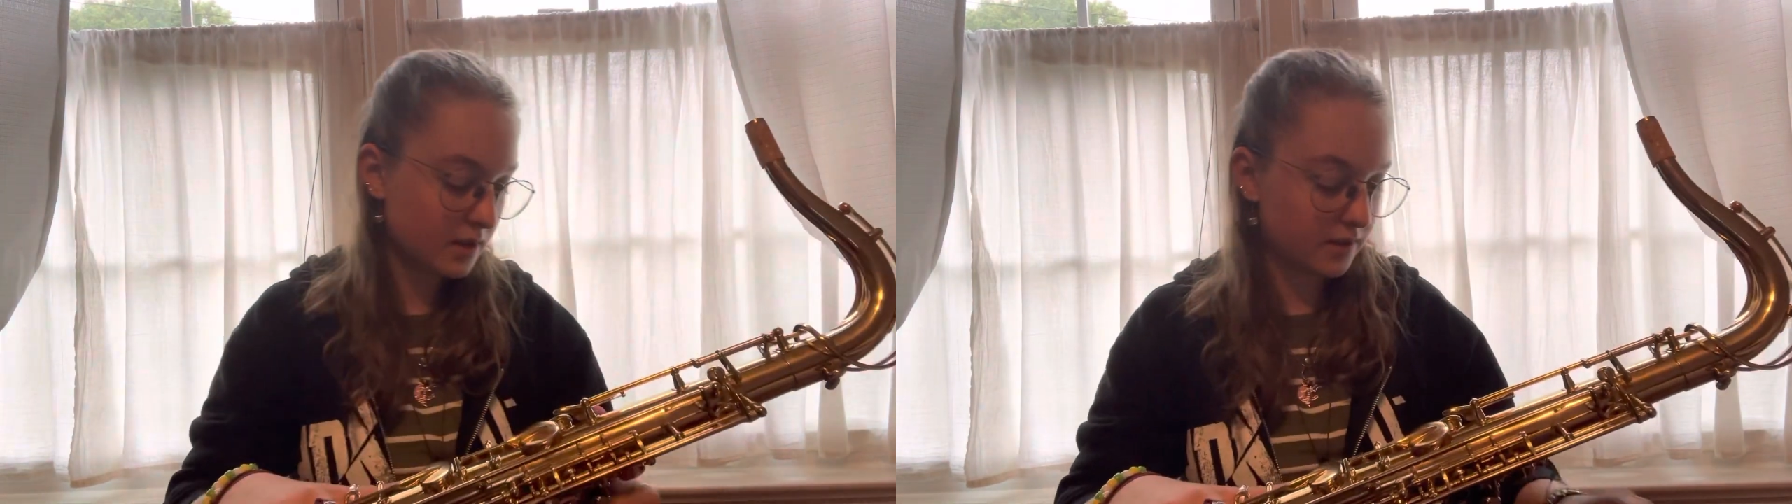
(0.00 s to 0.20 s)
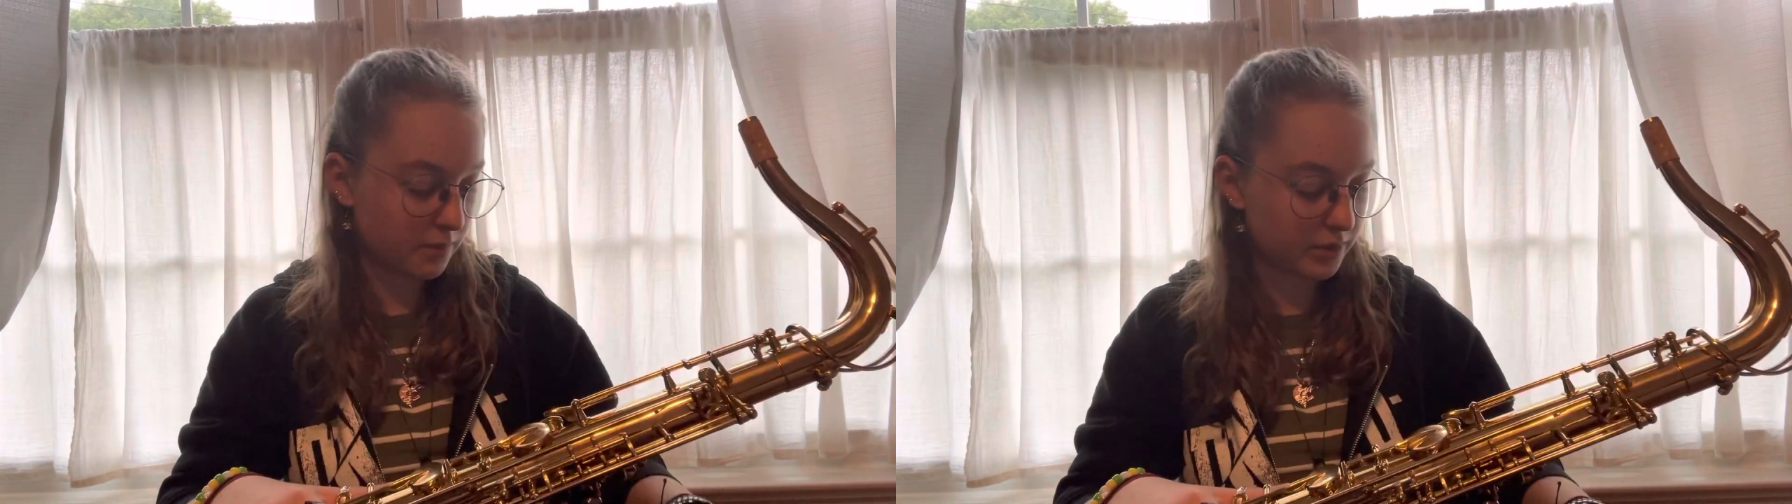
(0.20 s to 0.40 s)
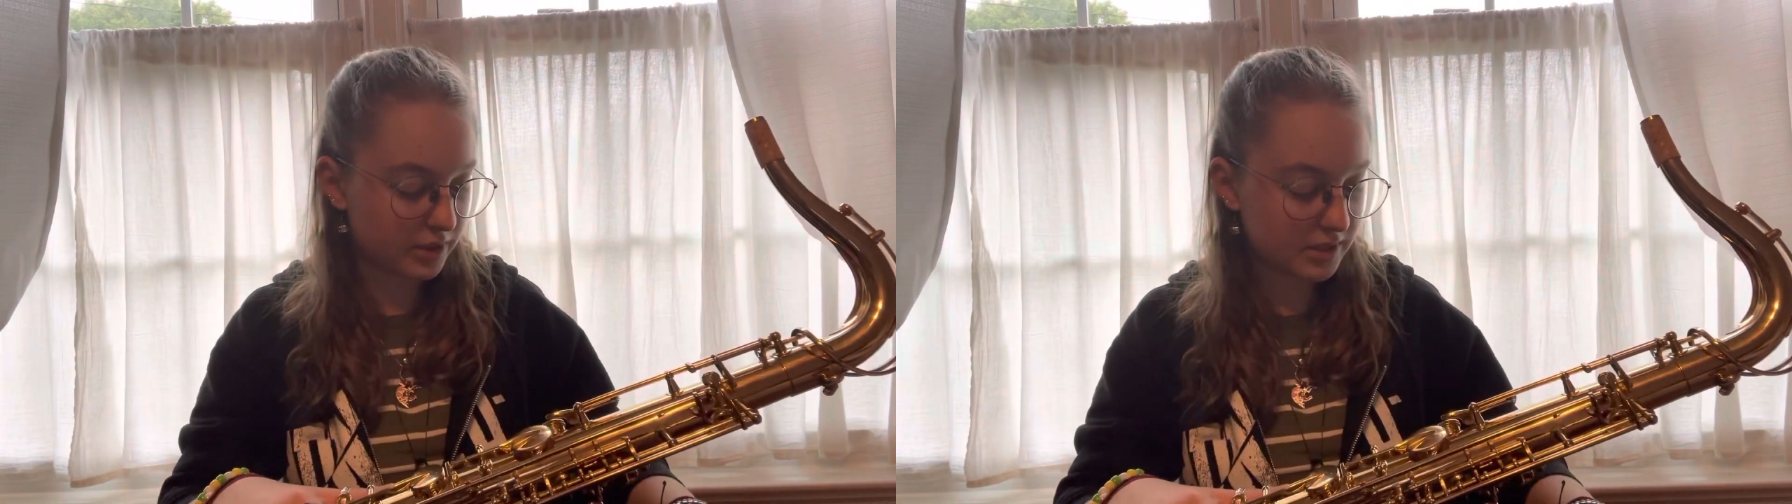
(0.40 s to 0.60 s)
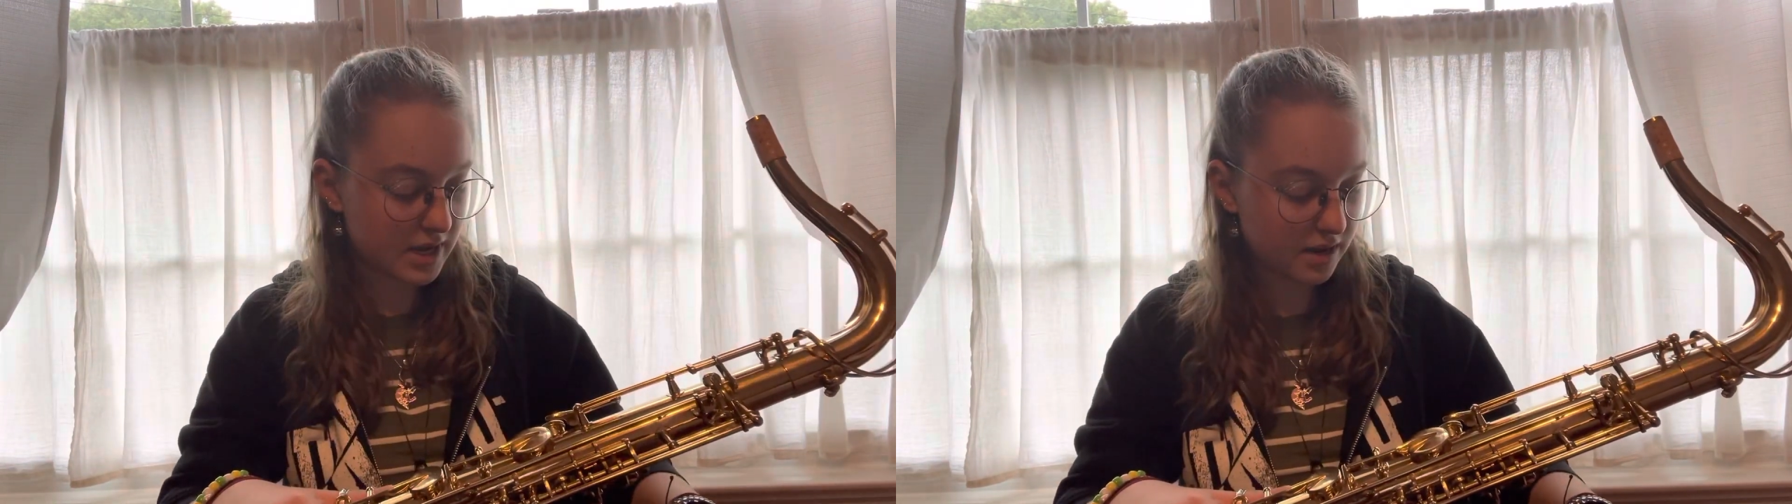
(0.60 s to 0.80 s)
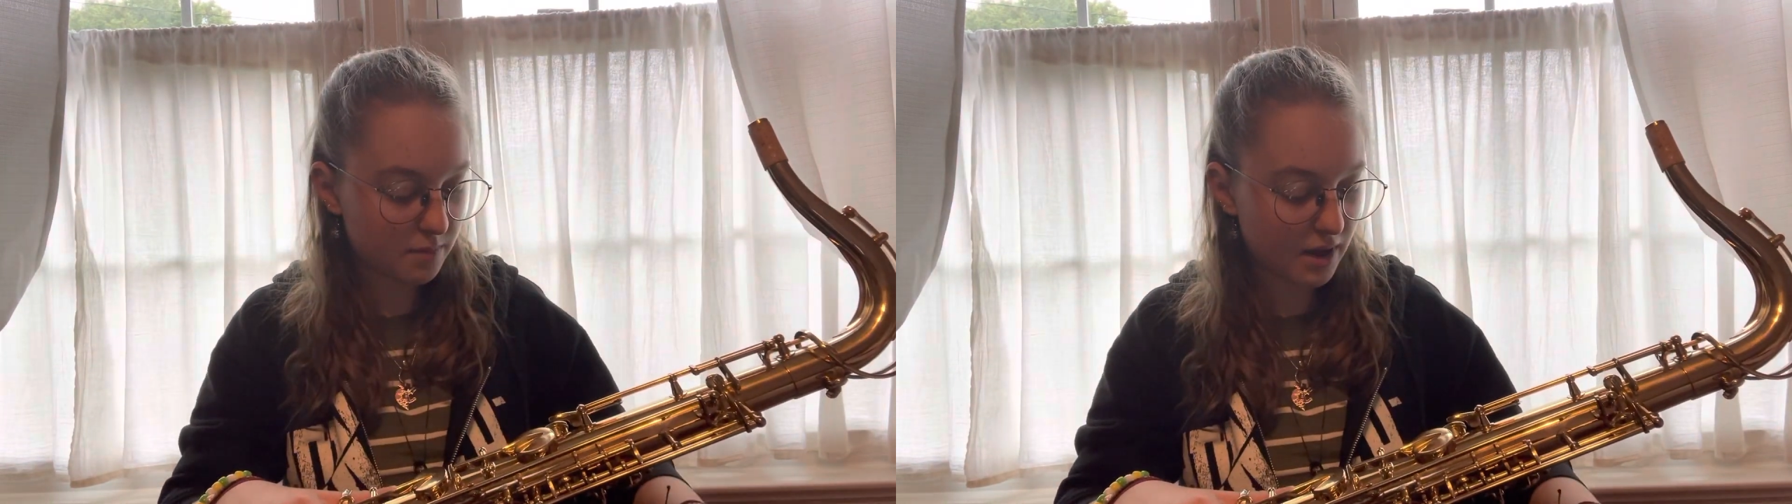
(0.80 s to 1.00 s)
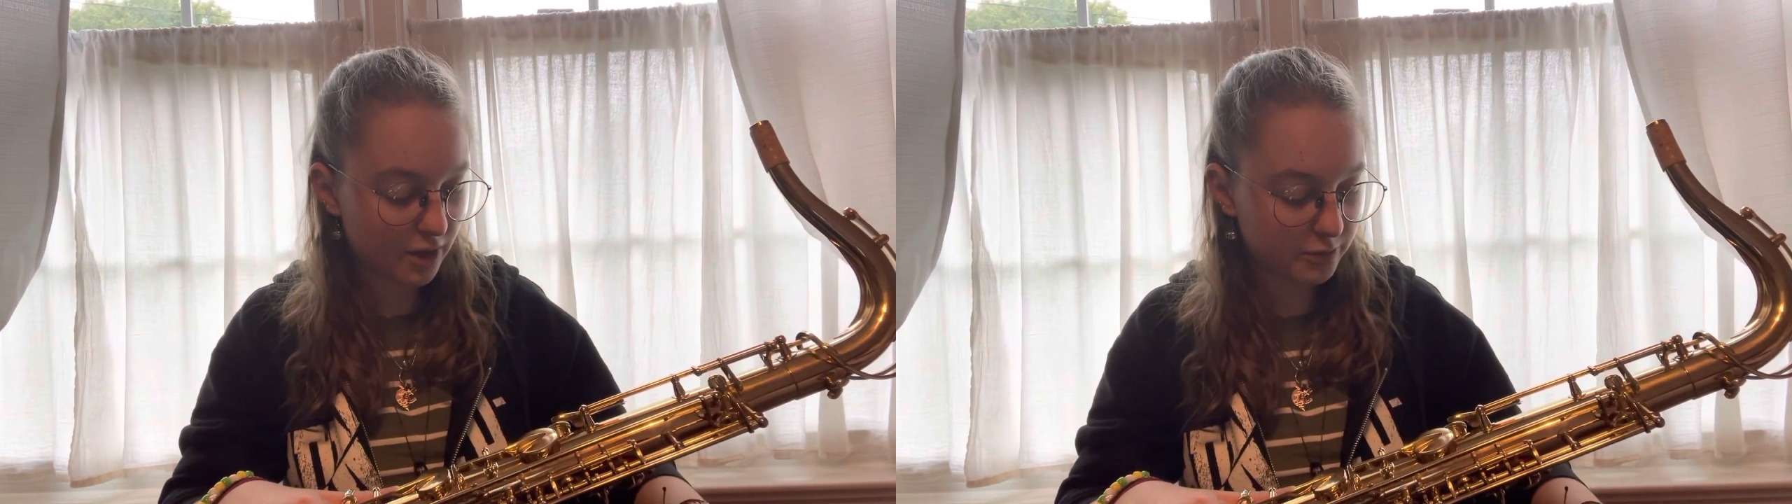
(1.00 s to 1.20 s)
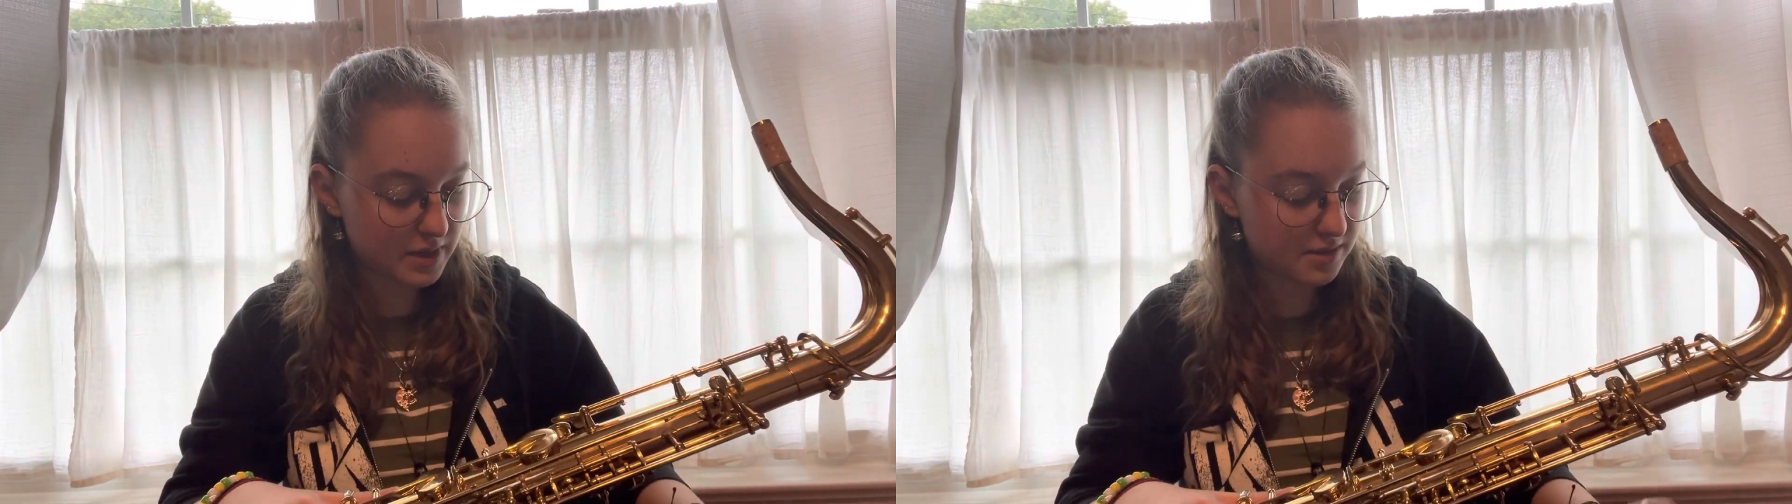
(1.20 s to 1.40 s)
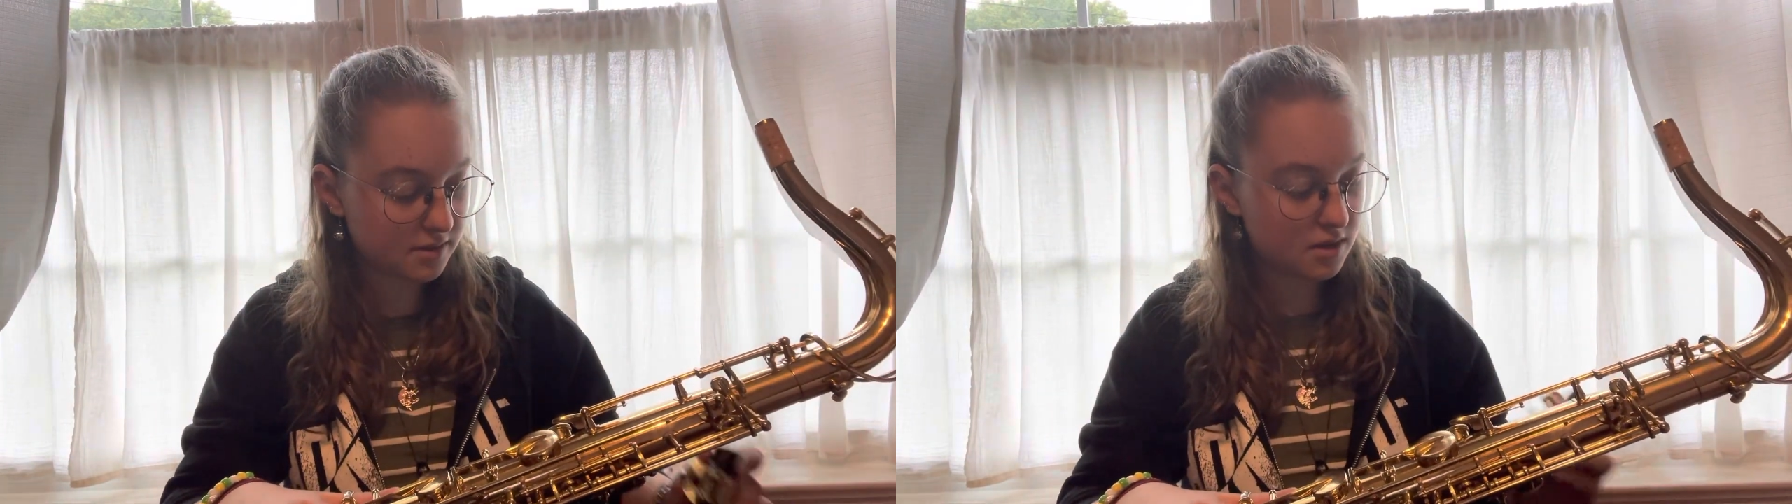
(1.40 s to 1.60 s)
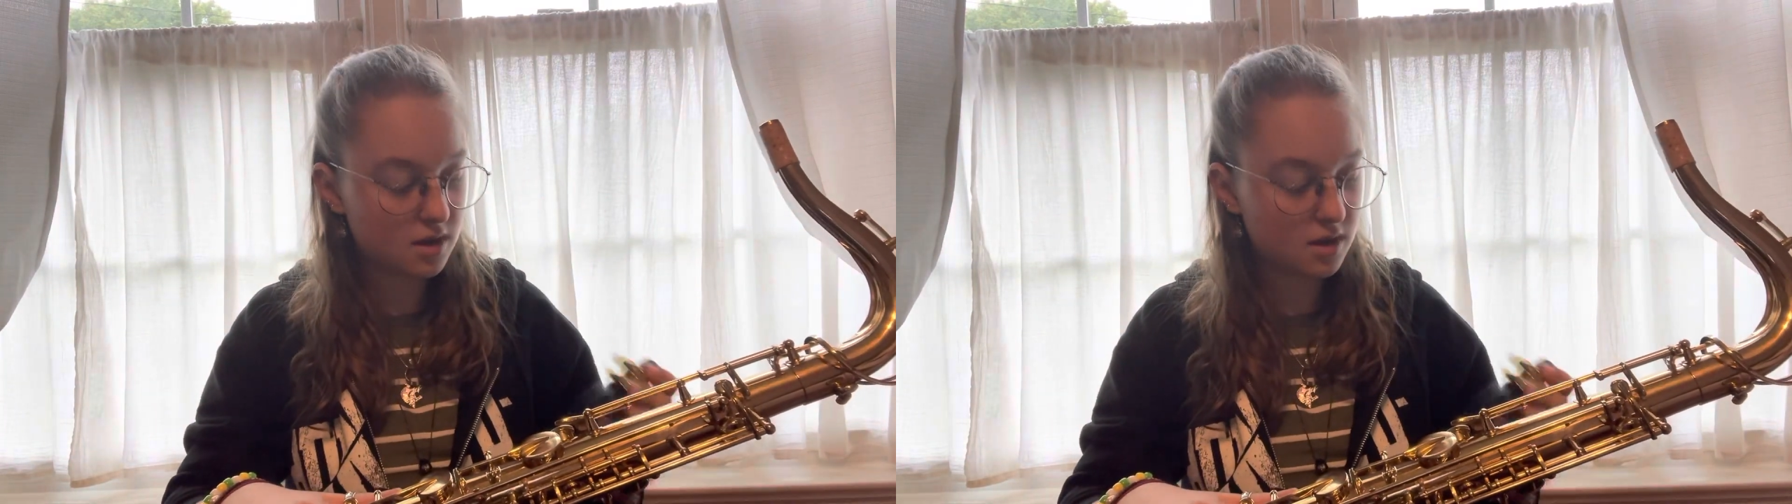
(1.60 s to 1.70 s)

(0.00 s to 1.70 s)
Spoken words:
Then we're going to take our mouthpiece,